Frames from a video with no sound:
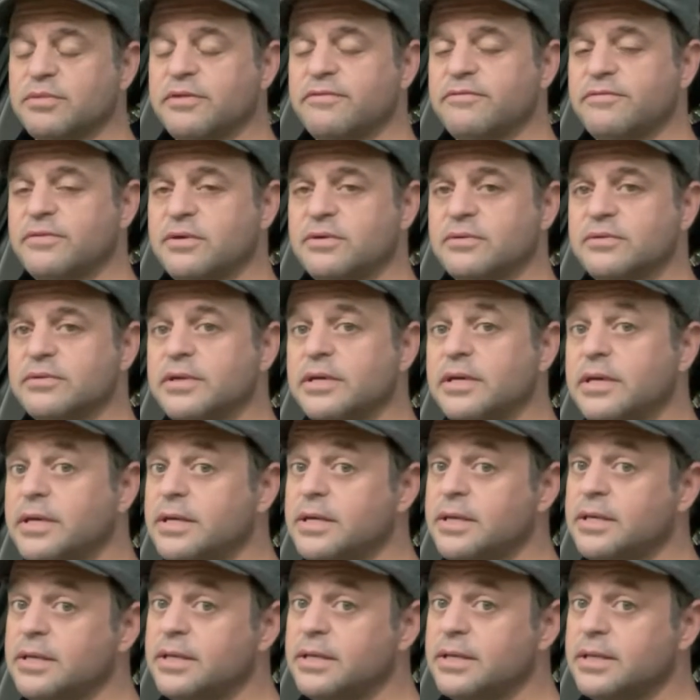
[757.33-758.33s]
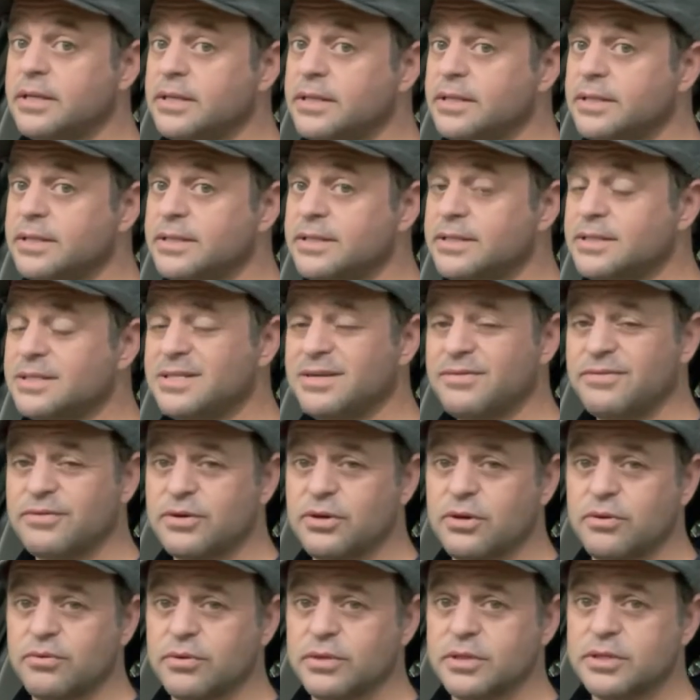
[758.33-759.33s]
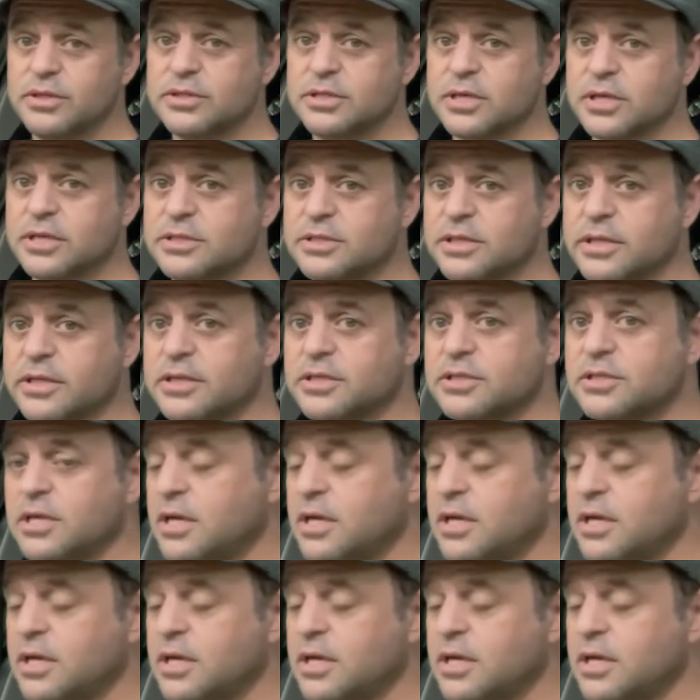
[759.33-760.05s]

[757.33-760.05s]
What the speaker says: phone. You just never know with these kinds of things.